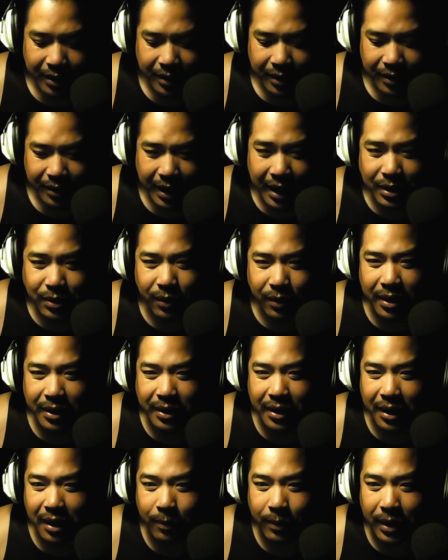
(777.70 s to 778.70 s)
that's what I
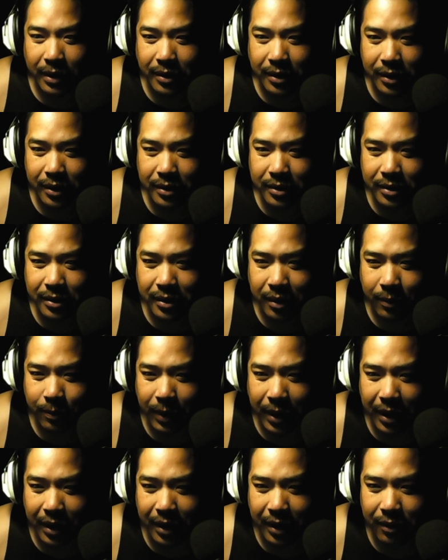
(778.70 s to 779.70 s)
think about this
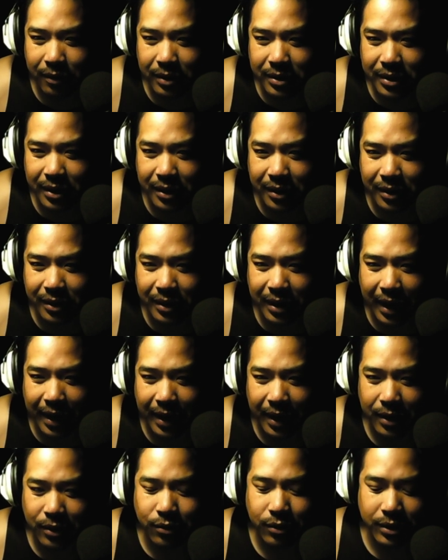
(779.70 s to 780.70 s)
debate. It wasn't that
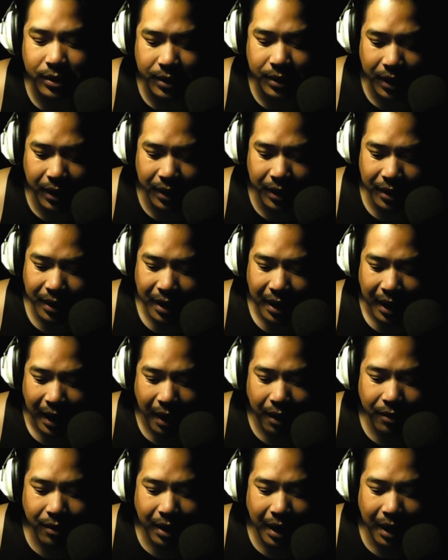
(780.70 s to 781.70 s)
interesting. I
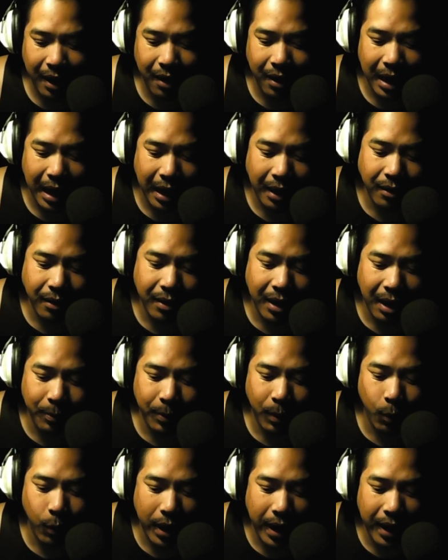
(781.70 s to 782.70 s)
don't know how many
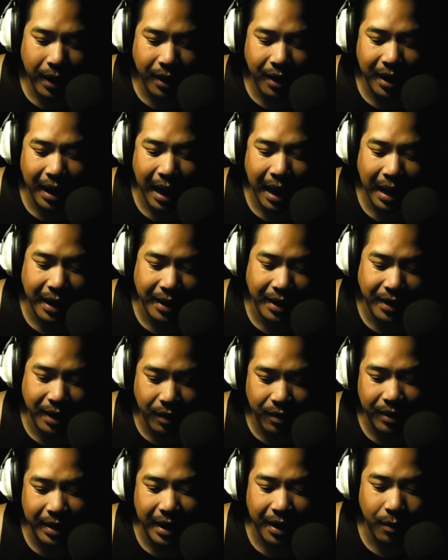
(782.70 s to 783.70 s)
ways I could tell you that it